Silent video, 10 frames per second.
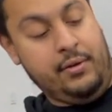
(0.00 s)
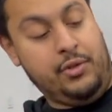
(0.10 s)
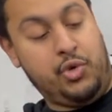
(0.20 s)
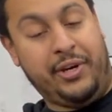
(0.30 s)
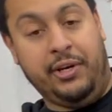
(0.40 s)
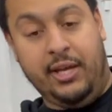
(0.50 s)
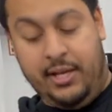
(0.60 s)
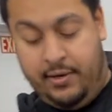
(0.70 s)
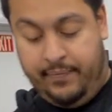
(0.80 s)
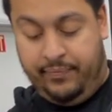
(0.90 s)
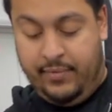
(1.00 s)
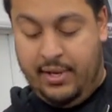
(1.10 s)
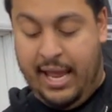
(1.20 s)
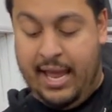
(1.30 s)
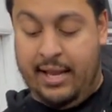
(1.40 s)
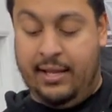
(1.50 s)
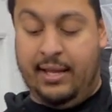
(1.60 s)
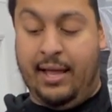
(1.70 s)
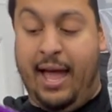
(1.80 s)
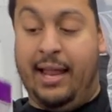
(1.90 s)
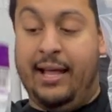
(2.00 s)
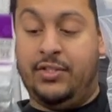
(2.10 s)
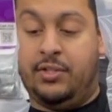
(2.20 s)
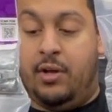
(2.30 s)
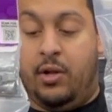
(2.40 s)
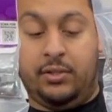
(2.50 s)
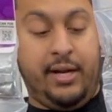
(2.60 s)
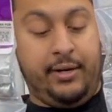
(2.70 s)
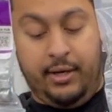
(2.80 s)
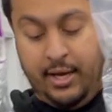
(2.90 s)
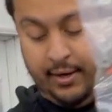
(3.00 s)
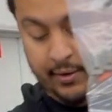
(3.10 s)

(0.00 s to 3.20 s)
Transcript: trigger kit and the LS alternator kit.